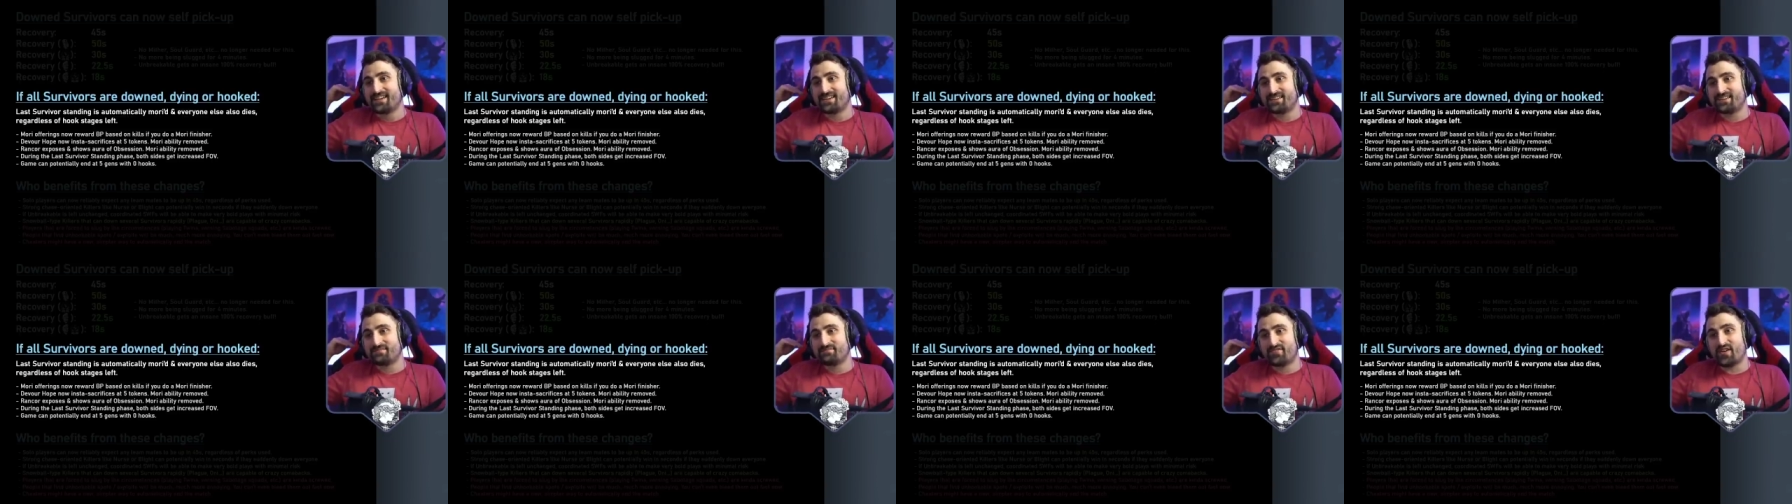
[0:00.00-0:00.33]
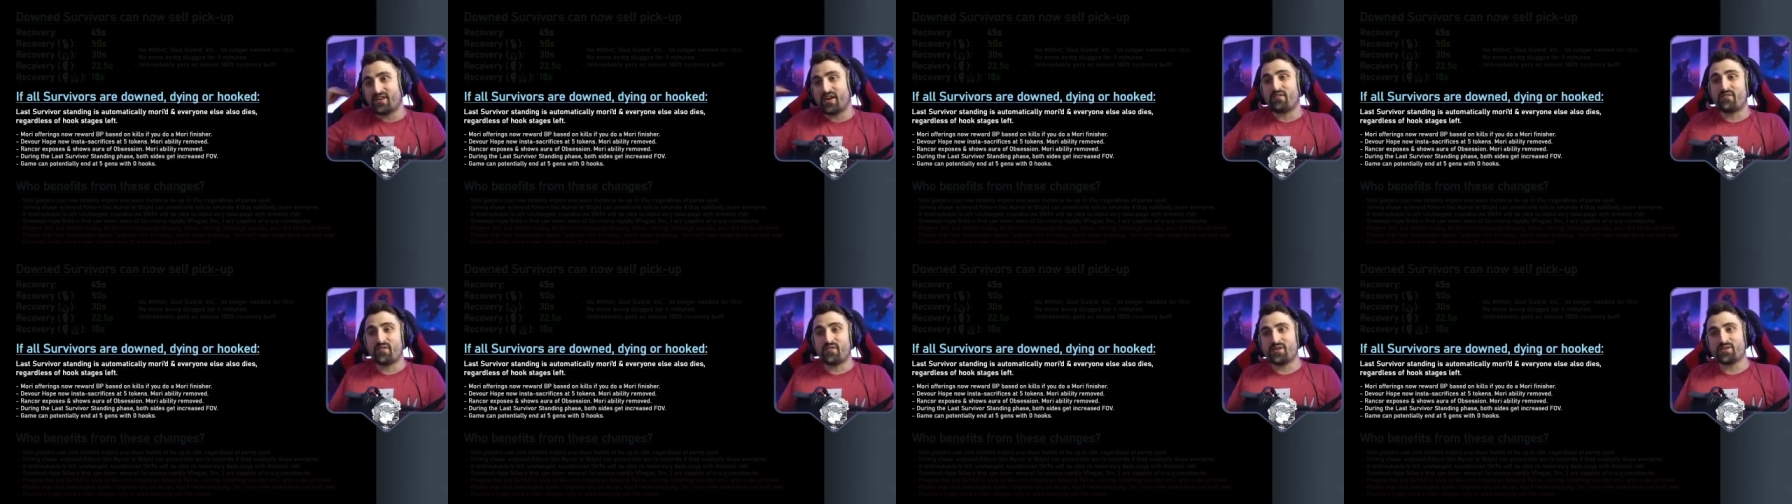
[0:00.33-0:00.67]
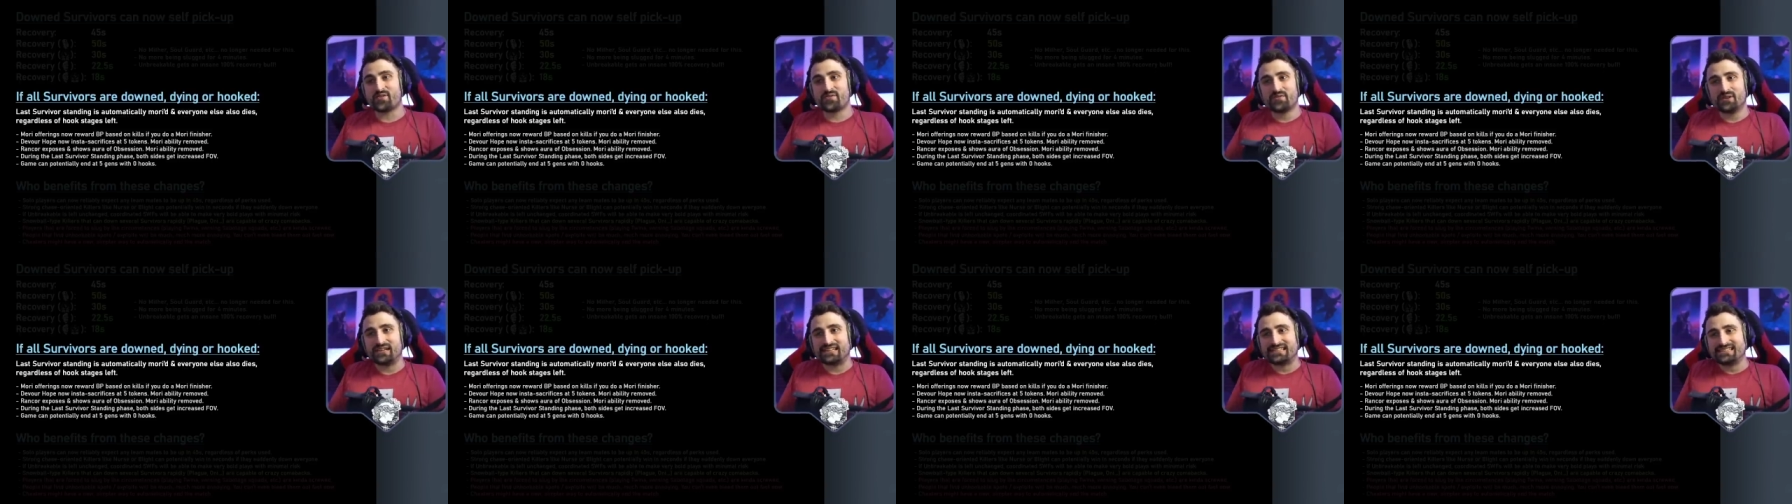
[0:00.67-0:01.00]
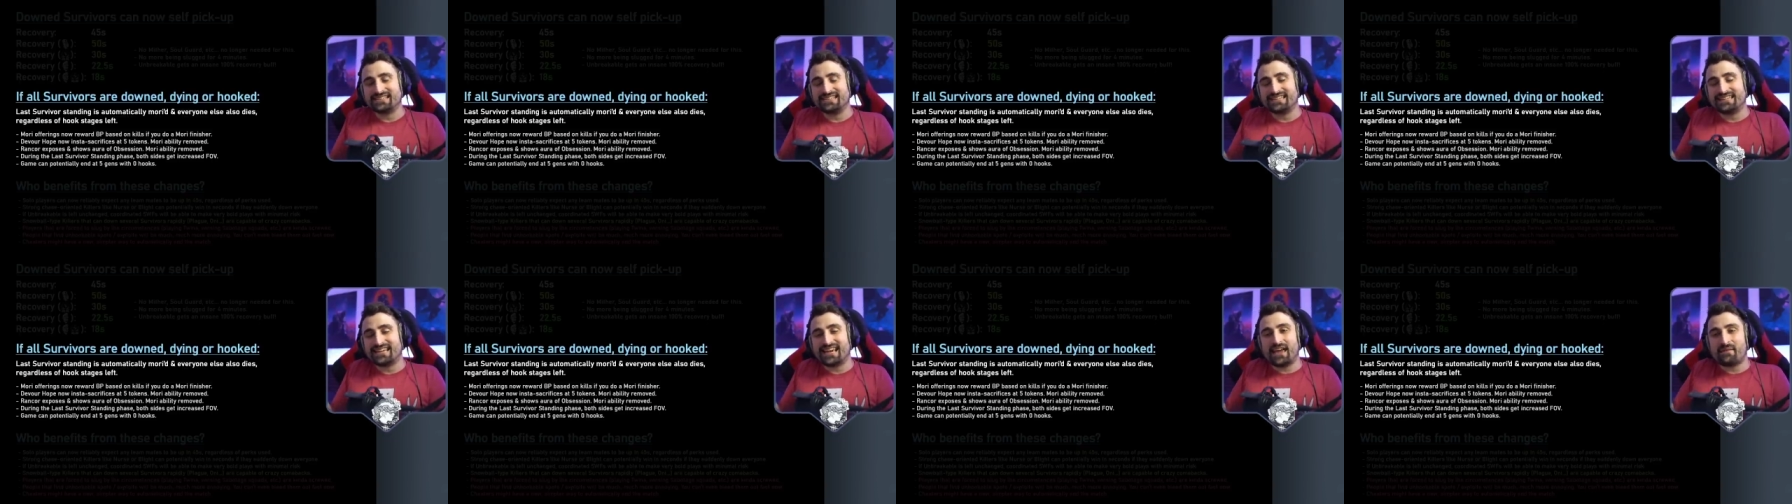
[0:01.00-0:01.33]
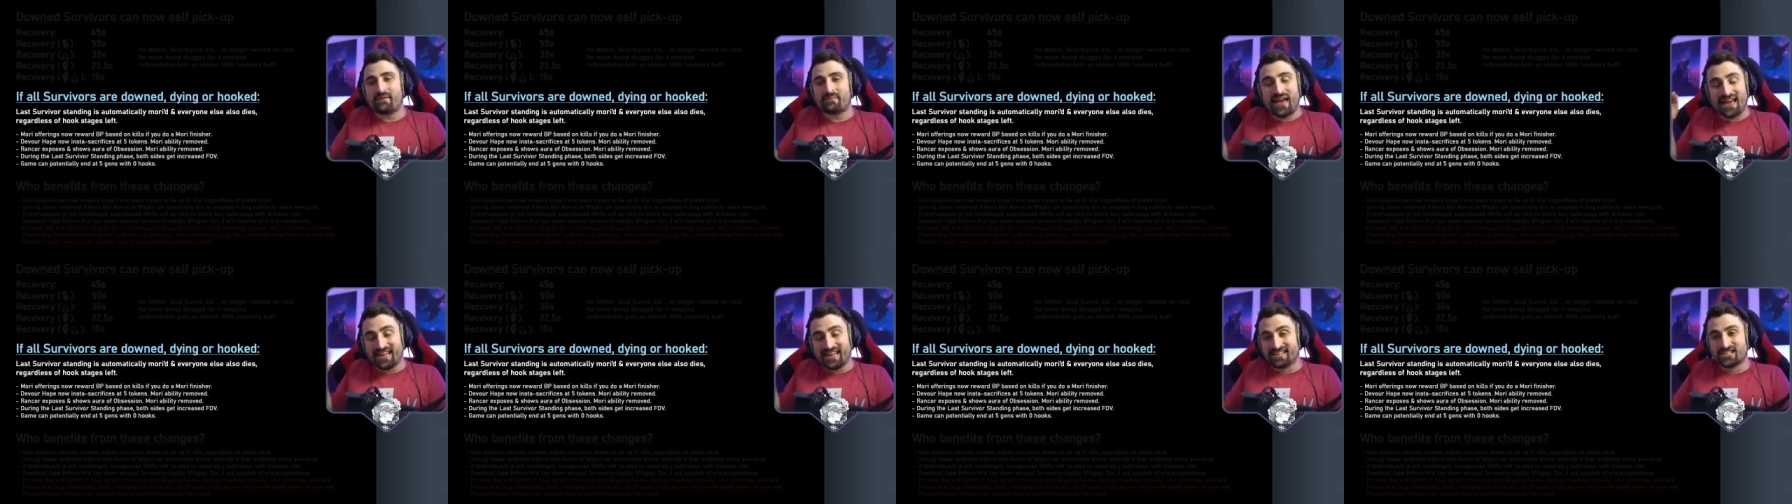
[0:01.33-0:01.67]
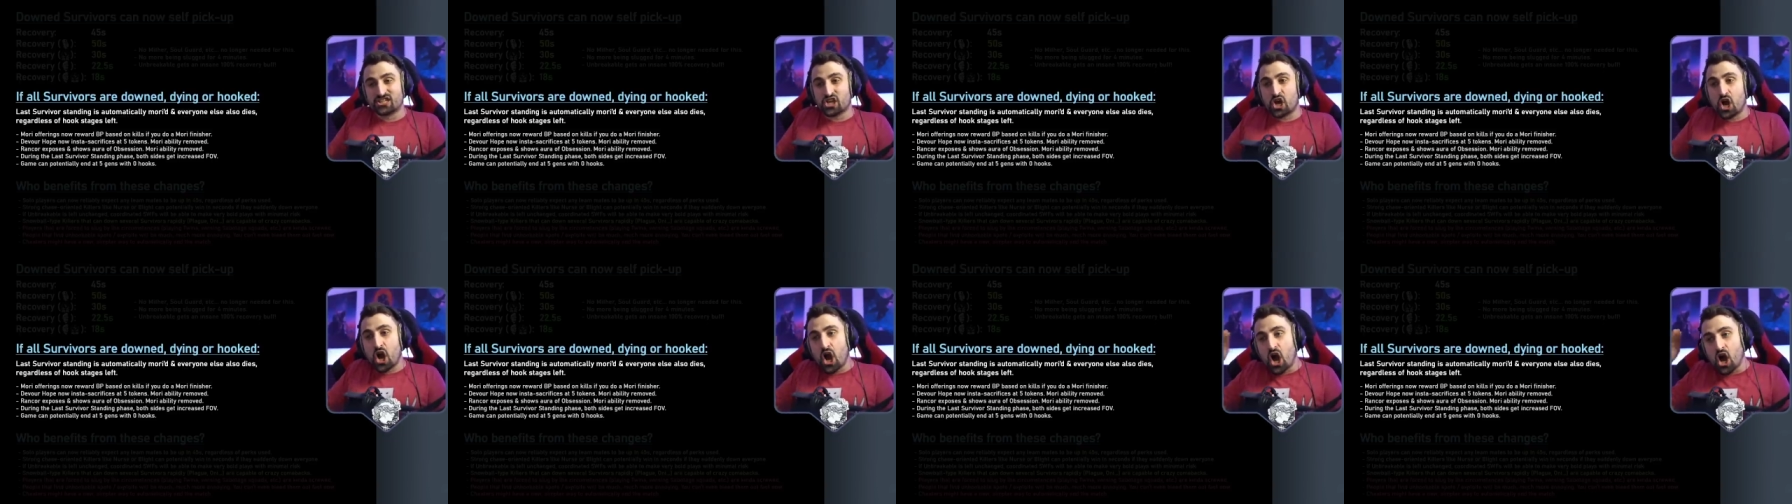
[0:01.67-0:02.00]
very, very quickly, the game
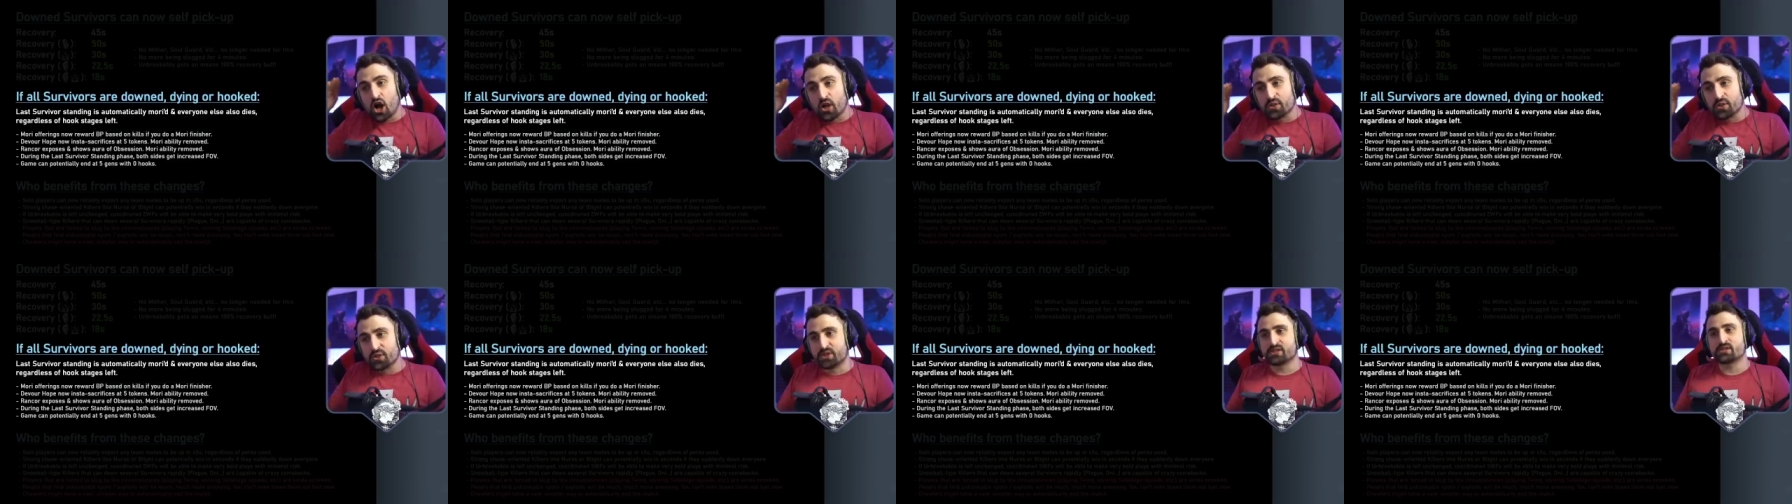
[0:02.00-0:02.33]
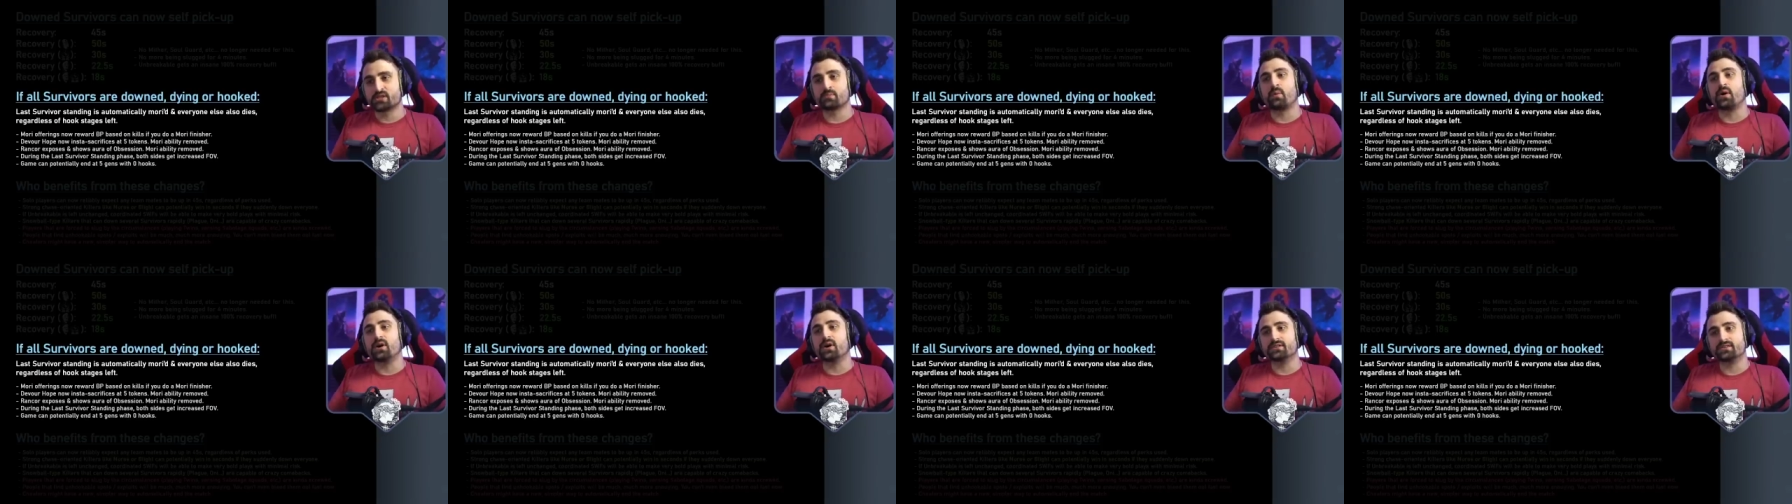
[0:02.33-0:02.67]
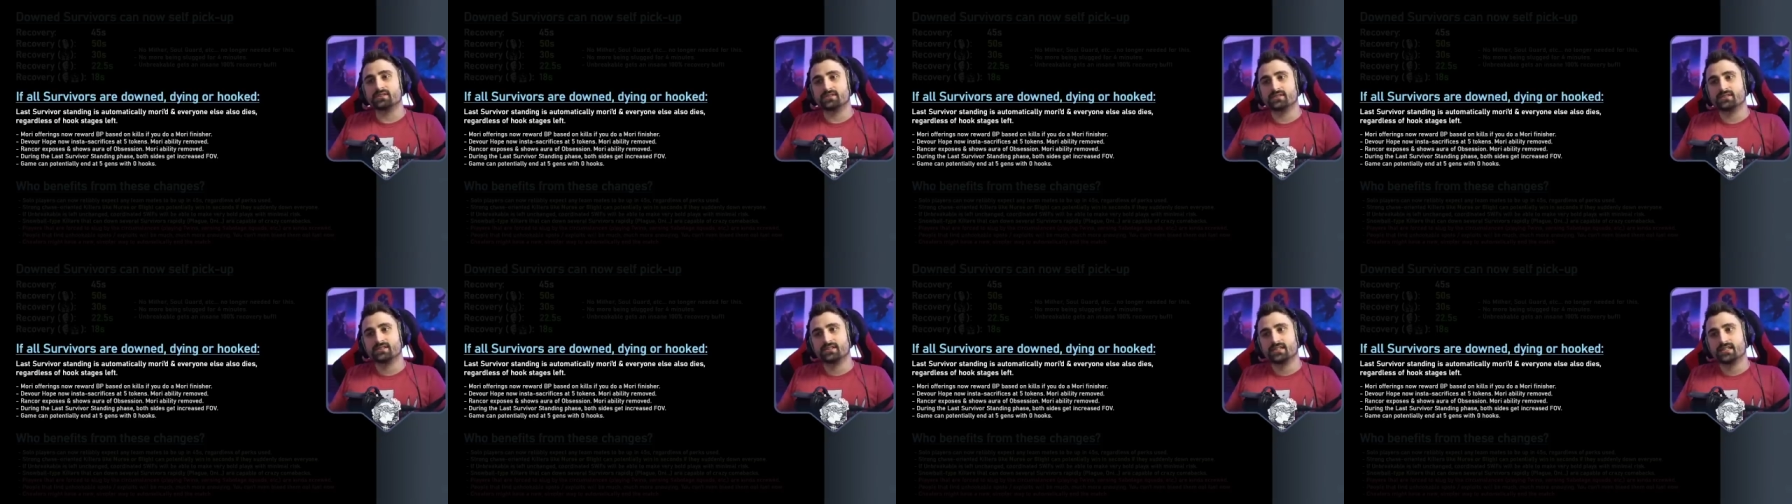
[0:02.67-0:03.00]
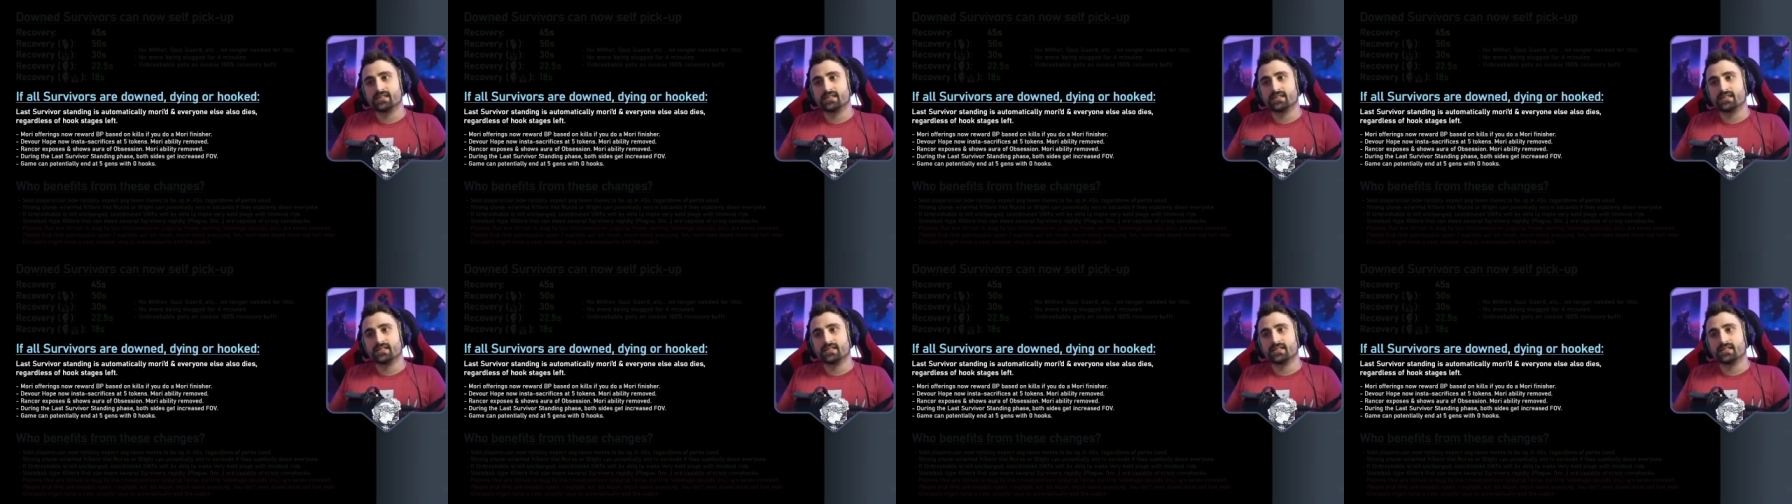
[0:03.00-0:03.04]
ends on the spot.